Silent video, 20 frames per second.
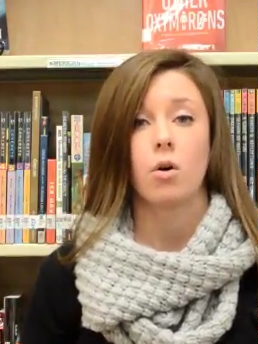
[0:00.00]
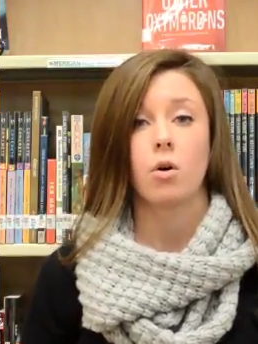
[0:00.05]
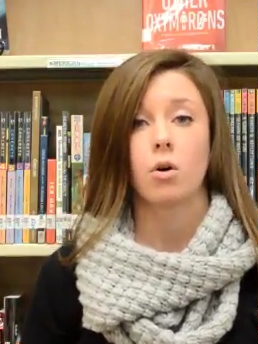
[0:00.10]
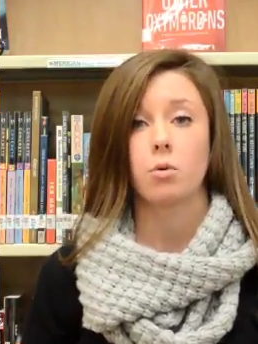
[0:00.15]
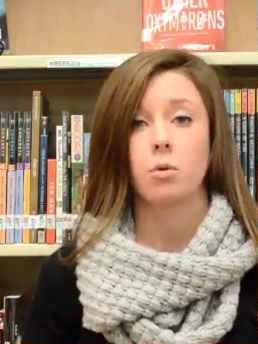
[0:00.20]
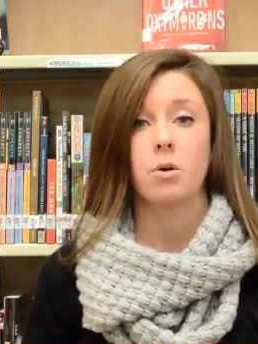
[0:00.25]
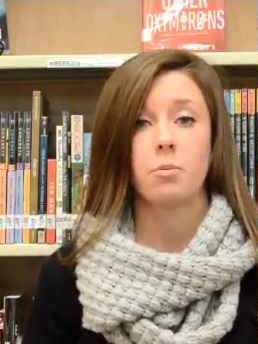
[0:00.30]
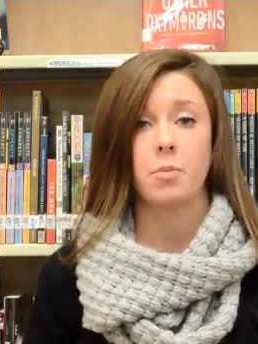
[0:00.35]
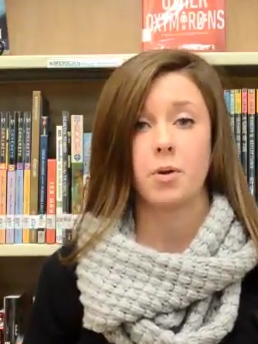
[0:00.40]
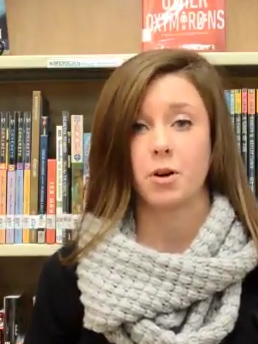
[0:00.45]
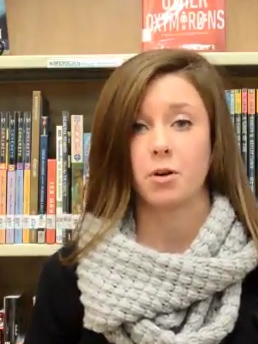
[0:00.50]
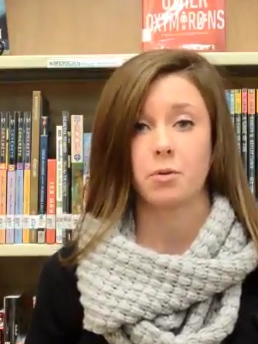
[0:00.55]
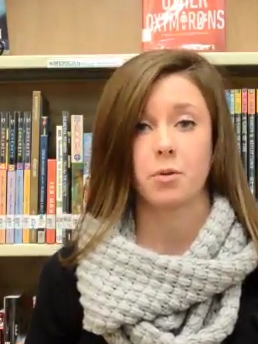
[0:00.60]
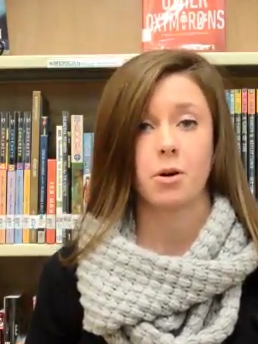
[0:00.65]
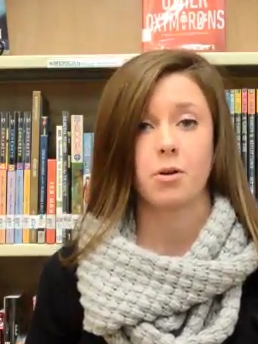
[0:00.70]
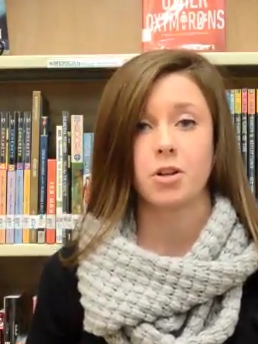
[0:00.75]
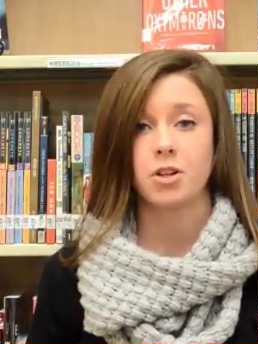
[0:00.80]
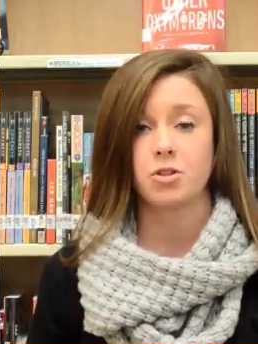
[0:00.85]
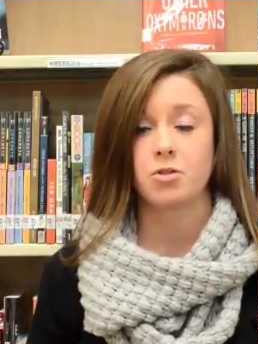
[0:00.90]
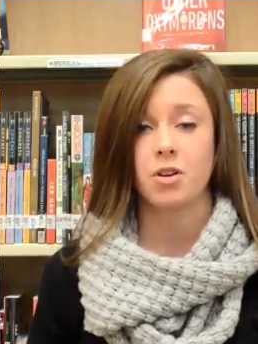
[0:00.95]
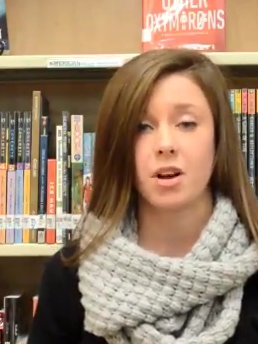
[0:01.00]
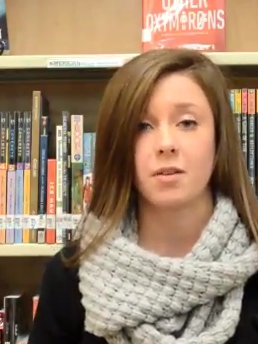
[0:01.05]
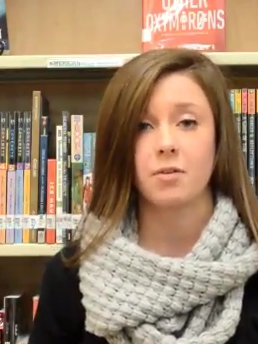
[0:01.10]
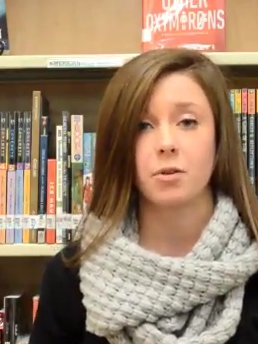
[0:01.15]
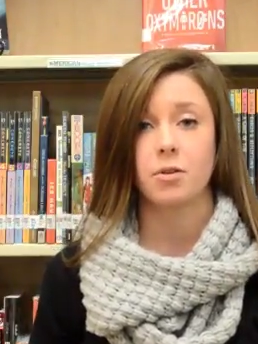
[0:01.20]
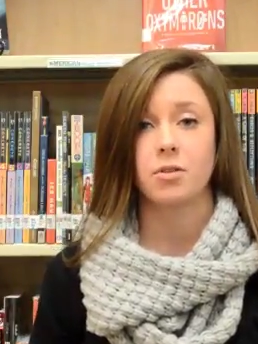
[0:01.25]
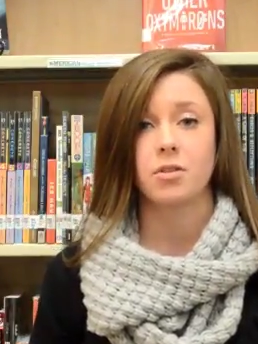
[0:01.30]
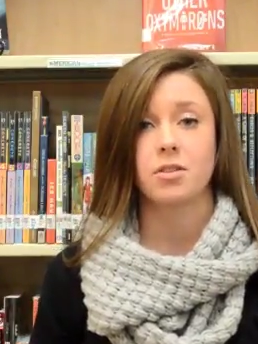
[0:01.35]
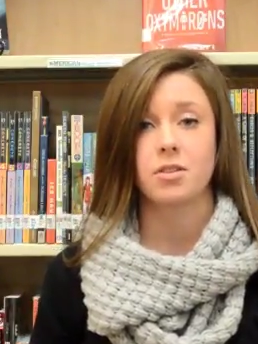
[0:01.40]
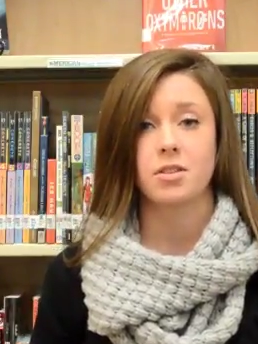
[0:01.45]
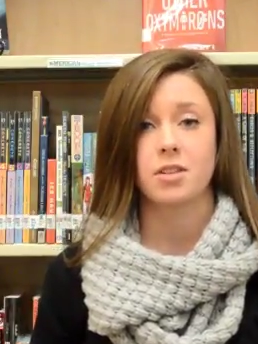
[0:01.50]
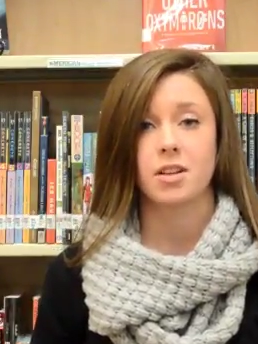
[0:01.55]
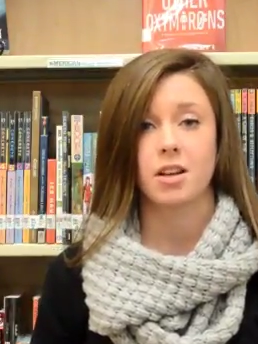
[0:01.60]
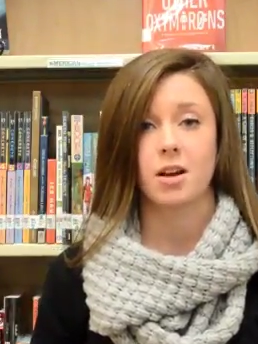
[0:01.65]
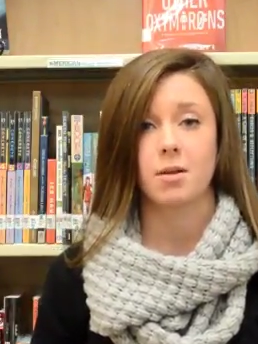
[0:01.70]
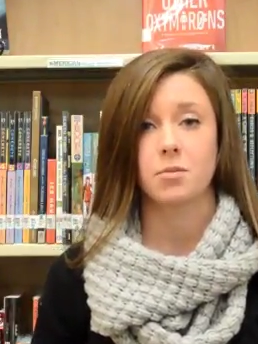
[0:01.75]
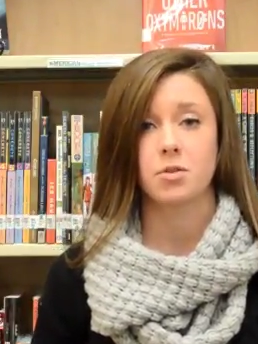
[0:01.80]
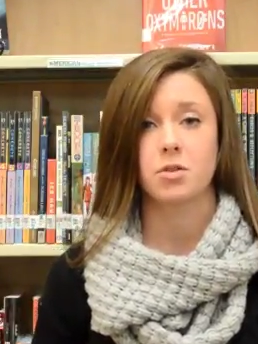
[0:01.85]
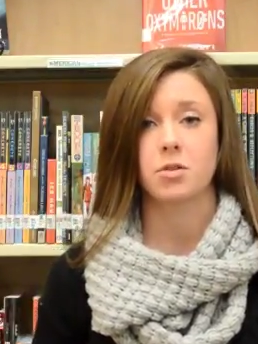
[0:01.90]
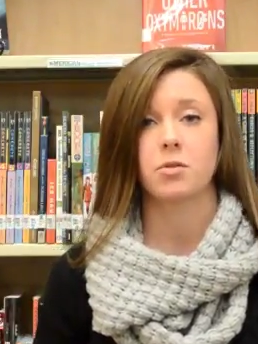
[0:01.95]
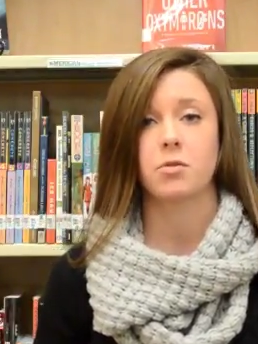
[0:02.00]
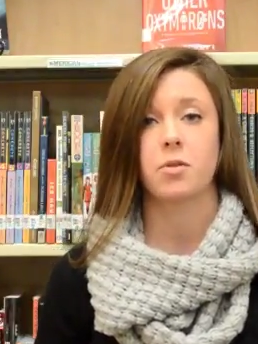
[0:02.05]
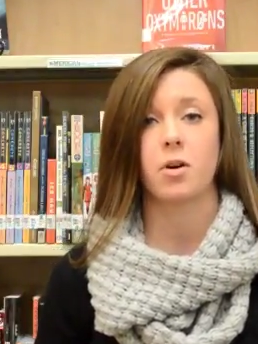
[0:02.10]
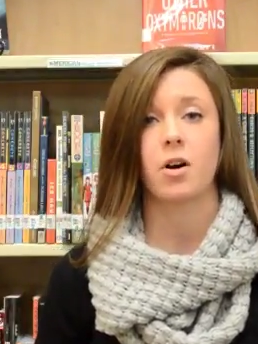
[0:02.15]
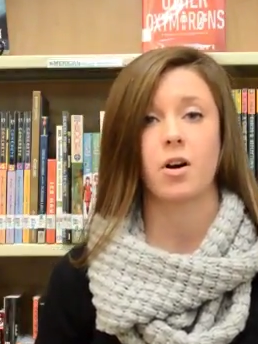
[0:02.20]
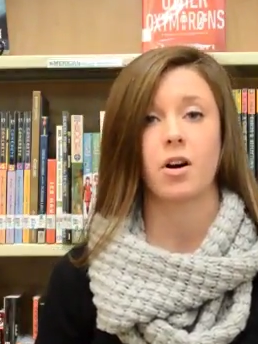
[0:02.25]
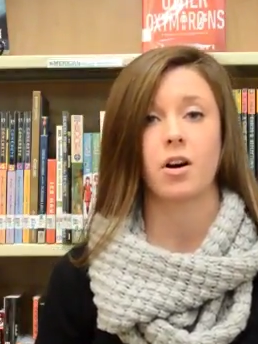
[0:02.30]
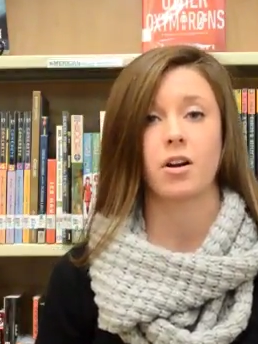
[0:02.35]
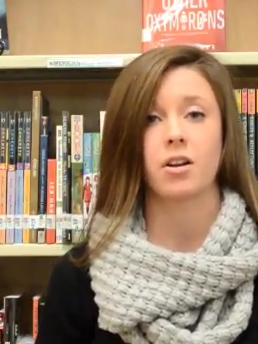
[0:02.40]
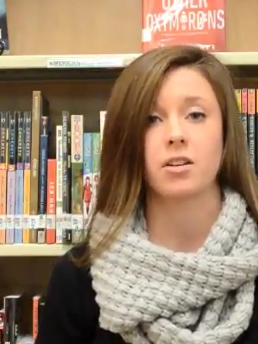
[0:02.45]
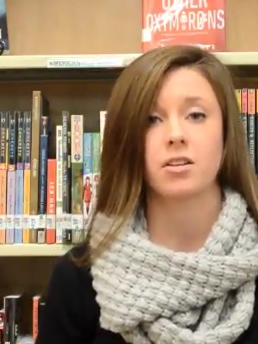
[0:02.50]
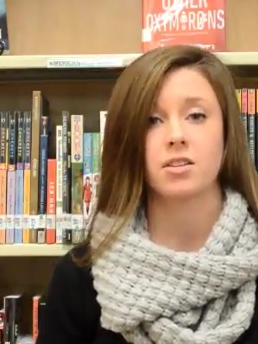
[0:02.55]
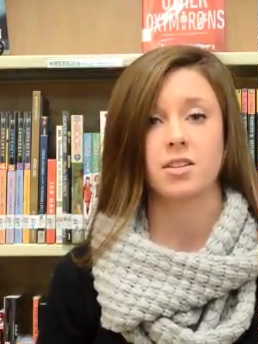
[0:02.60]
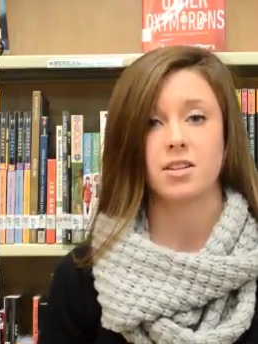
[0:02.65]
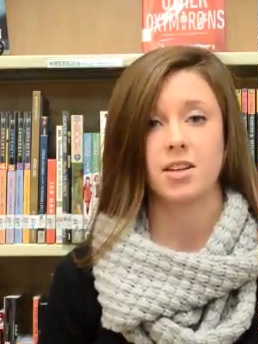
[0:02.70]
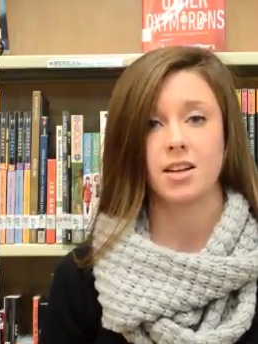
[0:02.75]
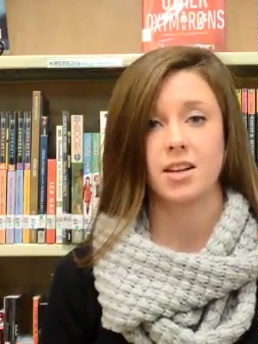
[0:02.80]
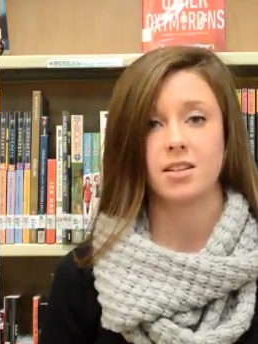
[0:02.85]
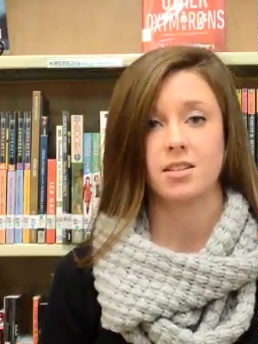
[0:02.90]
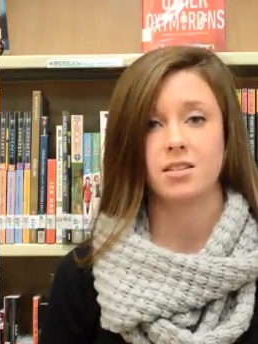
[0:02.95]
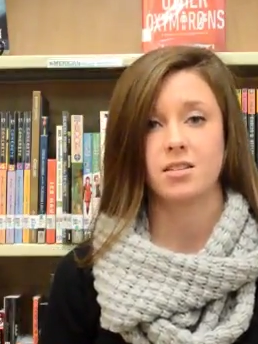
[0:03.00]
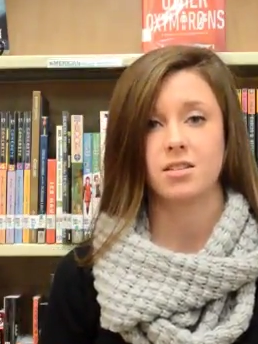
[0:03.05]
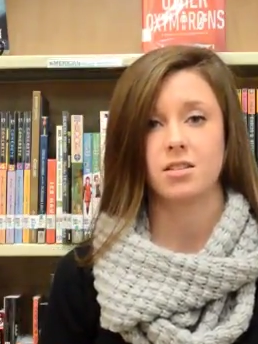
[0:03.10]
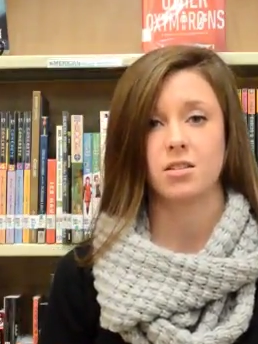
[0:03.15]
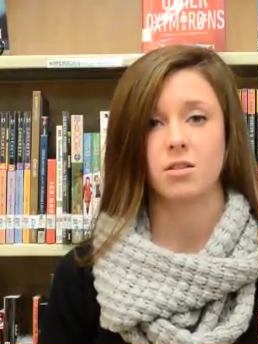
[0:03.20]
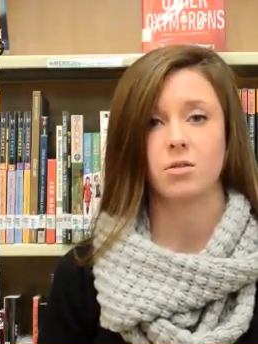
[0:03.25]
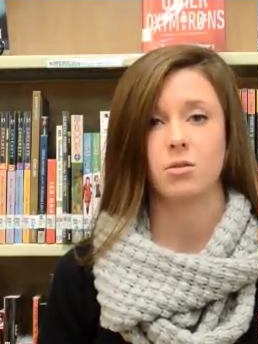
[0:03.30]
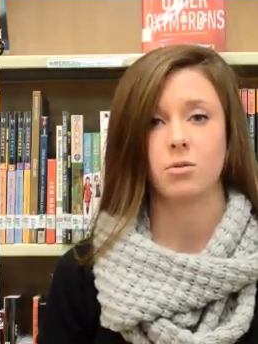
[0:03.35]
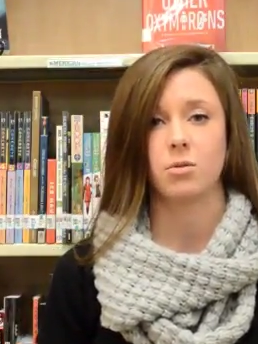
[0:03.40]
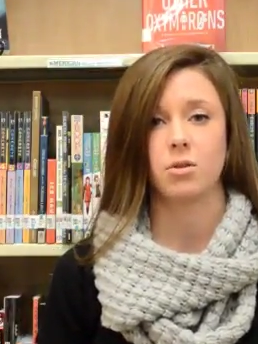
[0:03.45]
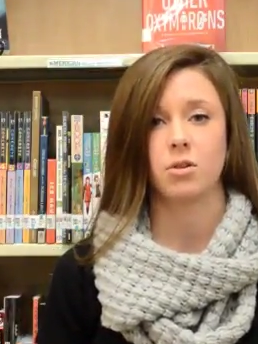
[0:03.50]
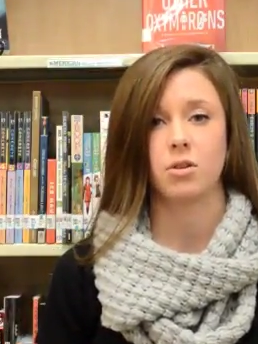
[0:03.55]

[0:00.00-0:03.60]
or what bitter road it's traveled to come so far to taste so